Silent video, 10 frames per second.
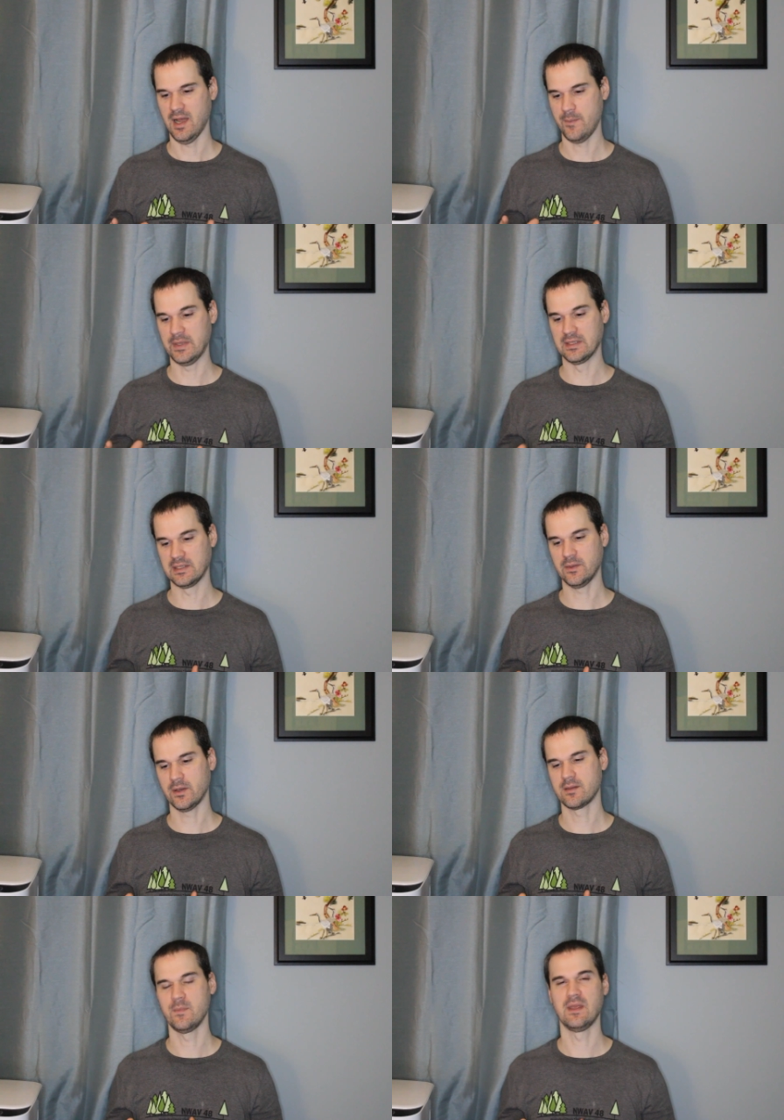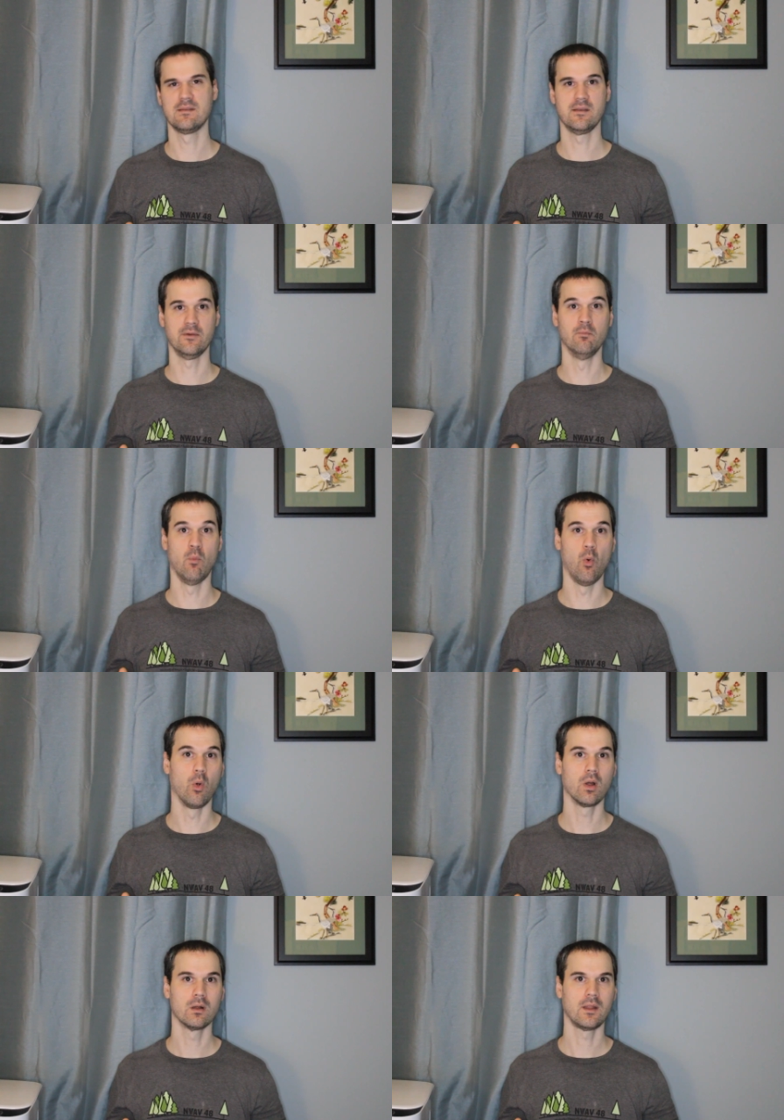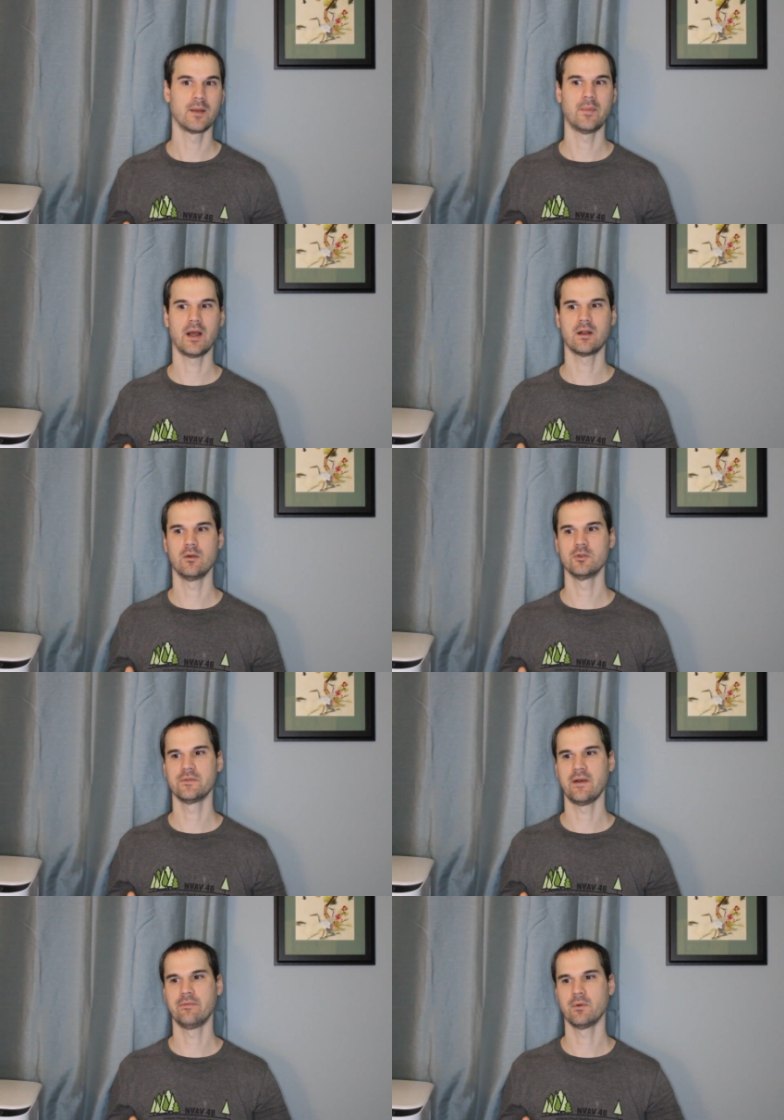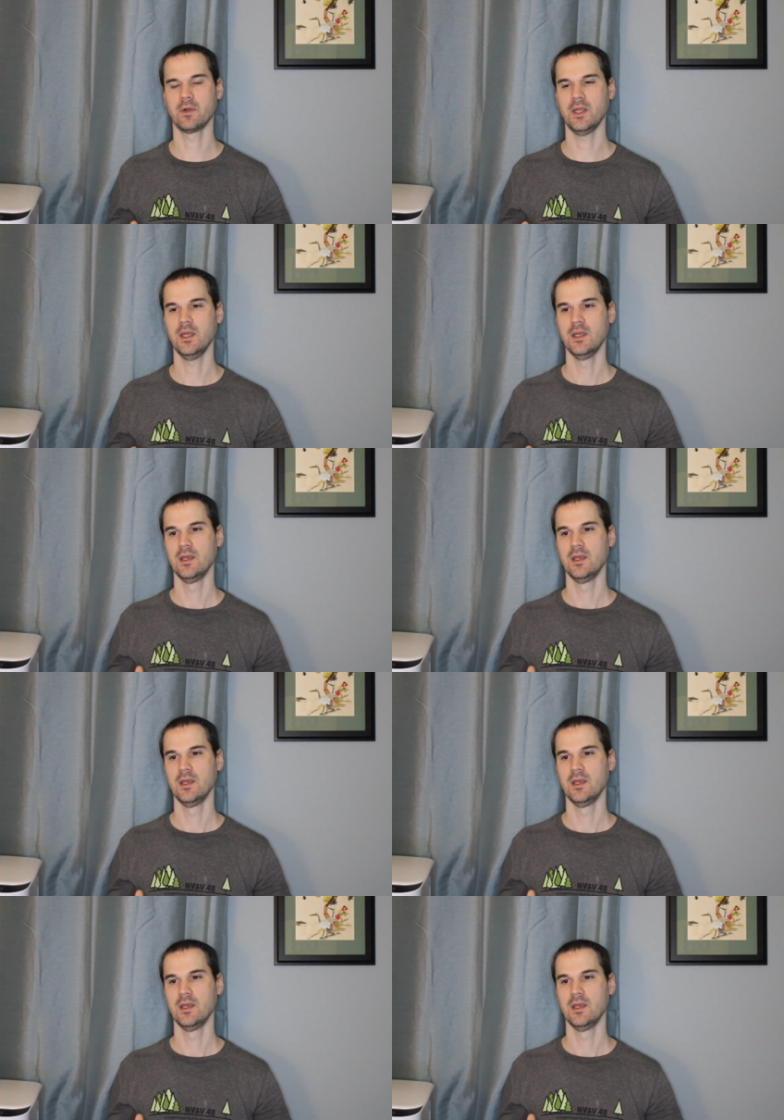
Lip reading: I mean, Liwa to me is even more like Baccarat Rouge 540.